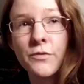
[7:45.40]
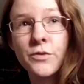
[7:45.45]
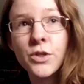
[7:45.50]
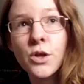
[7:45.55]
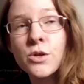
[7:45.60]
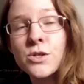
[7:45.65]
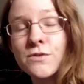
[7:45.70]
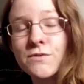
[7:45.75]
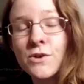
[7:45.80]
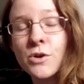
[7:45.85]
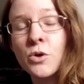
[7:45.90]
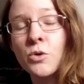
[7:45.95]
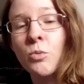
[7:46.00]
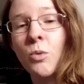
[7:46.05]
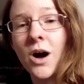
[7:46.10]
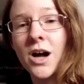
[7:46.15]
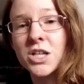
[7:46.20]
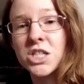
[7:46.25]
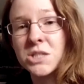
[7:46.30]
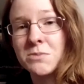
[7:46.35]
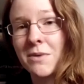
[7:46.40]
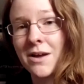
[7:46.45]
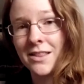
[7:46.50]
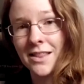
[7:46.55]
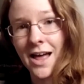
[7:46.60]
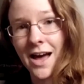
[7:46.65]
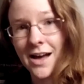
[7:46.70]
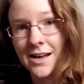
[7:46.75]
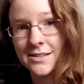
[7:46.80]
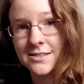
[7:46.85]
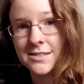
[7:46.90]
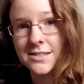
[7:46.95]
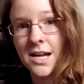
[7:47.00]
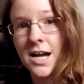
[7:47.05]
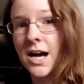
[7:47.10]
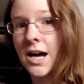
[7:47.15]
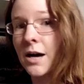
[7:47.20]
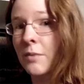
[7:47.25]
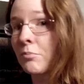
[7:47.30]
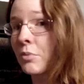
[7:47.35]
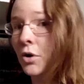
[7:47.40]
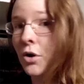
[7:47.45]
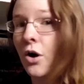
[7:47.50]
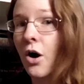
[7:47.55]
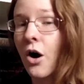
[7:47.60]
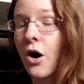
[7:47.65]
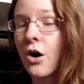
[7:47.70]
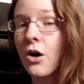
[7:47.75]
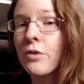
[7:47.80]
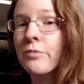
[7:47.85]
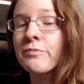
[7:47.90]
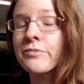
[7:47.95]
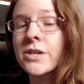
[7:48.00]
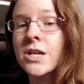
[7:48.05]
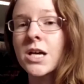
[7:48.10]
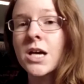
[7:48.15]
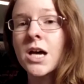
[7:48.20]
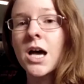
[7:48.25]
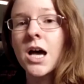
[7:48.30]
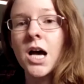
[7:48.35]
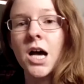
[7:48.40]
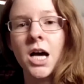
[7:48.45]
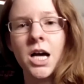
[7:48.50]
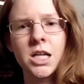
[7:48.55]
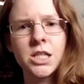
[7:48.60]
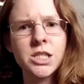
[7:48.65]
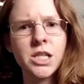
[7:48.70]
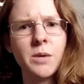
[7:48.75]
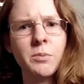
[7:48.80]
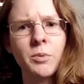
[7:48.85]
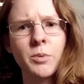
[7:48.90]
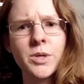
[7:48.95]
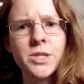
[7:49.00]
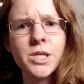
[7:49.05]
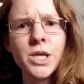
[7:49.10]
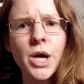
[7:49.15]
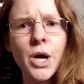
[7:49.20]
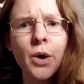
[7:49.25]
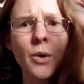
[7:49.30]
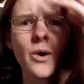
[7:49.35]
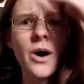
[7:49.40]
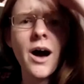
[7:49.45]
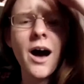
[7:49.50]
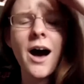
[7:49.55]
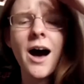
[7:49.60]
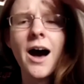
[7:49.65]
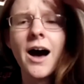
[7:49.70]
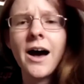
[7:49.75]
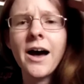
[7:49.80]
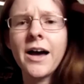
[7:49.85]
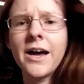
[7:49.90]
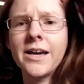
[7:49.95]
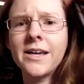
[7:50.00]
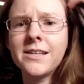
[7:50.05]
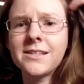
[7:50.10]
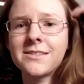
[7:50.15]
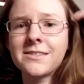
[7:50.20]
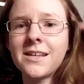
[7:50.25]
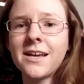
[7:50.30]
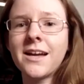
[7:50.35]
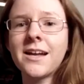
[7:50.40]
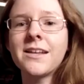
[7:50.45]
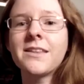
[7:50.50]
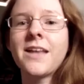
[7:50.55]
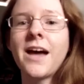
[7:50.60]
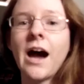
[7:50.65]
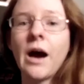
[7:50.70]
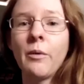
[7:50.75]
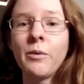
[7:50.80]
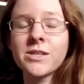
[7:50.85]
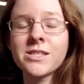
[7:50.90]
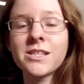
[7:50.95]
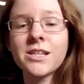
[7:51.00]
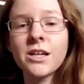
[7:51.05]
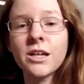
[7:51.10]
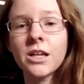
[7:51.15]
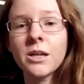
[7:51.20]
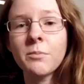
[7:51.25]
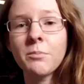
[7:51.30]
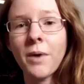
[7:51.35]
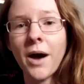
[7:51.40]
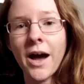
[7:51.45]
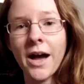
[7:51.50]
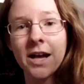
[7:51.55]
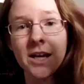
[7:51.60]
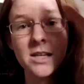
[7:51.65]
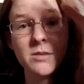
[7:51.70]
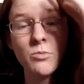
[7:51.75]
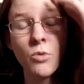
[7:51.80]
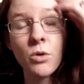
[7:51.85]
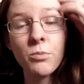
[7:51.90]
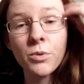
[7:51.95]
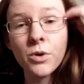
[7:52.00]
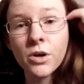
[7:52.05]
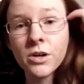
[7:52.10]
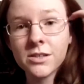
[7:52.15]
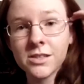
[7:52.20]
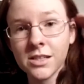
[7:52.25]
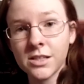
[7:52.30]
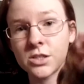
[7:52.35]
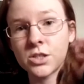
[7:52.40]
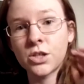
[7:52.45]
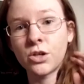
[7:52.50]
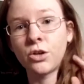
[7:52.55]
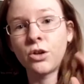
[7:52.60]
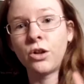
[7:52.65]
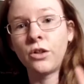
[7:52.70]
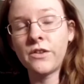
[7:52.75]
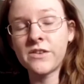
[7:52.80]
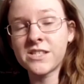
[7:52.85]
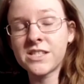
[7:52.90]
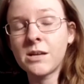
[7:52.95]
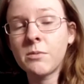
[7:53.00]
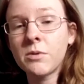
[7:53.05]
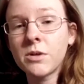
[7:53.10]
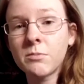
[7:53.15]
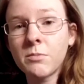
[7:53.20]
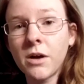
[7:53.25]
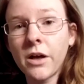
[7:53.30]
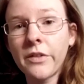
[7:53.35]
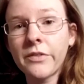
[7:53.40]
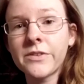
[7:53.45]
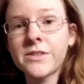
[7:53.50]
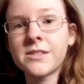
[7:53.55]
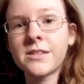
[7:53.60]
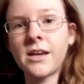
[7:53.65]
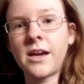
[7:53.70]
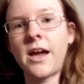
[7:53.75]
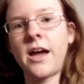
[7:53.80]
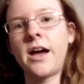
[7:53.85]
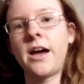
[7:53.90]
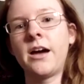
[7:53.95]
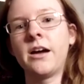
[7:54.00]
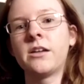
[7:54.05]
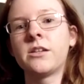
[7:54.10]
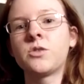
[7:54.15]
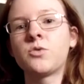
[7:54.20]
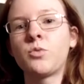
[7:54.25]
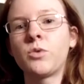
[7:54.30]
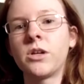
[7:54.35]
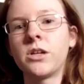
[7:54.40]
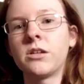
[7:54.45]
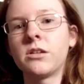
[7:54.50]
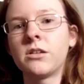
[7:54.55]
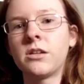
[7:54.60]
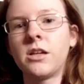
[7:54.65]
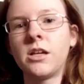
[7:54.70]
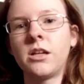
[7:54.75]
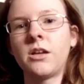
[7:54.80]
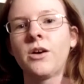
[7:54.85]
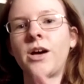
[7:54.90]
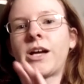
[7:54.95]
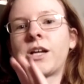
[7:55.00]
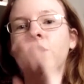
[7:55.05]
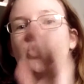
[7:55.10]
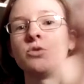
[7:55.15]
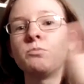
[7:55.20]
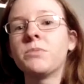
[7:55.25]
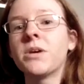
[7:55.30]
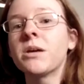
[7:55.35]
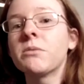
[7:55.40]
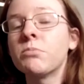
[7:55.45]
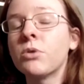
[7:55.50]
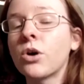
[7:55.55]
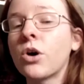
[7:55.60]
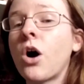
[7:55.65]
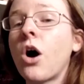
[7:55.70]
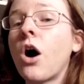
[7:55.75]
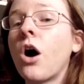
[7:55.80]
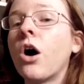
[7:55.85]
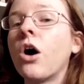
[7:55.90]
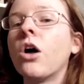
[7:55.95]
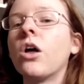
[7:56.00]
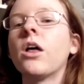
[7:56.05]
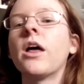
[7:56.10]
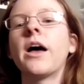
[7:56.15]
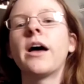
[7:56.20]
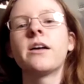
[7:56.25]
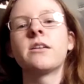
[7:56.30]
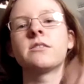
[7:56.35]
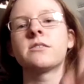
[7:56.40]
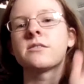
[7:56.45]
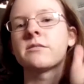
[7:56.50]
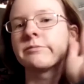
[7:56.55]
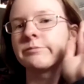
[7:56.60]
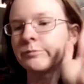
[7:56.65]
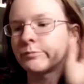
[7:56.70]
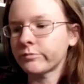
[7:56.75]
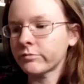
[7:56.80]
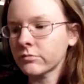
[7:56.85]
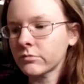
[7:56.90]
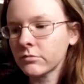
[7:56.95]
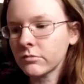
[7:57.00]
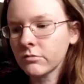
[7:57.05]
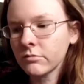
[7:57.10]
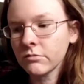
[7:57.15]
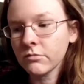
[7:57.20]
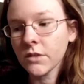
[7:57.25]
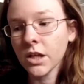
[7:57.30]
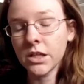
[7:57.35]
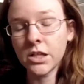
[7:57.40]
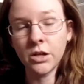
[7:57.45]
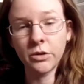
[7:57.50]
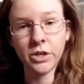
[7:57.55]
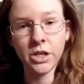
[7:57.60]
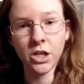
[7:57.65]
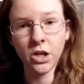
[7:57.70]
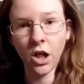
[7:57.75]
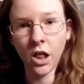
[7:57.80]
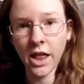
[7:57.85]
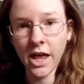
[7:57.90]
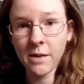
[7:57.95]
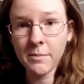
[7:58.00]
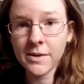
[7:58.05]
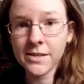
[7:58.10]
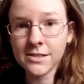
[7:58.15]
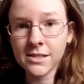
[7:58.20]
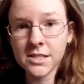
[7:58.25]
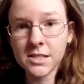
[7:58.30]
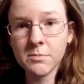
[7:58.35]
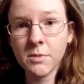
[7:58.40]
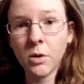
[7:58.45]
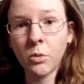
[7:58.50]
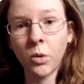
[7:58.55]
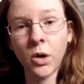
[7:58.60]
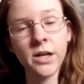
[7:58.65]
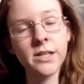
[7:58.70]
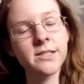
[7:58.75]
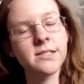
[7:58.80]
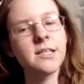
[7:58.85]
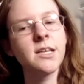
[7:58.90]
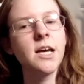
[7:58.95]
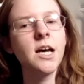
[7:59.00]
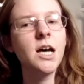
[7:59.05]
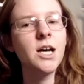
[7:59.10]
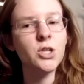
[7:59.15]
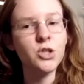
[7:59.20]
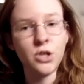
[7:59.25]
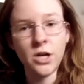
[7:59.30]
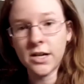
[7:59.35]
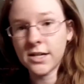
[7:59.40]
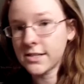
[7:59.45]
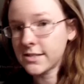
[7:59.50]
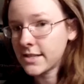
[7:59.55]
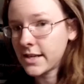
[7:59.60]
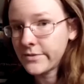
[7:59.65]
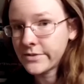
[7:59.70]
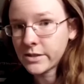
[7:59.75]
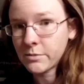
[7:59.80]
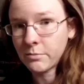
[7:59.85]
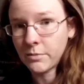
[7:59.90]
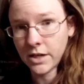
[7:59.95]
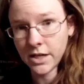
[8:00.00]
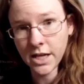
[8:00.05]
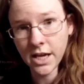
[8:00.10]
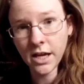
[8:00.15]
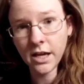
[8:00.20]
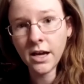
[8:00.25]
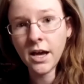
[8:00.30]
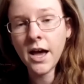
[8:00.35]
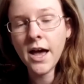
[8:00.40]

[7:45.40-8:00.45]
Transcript: for those of you who watched my last book haul just a couple weeks ago, I said that I wasn't gonna buy any more books until the summer months, and when, you know, I could do a big book haul and, you know, get it all out of my system at once, trying to save some money.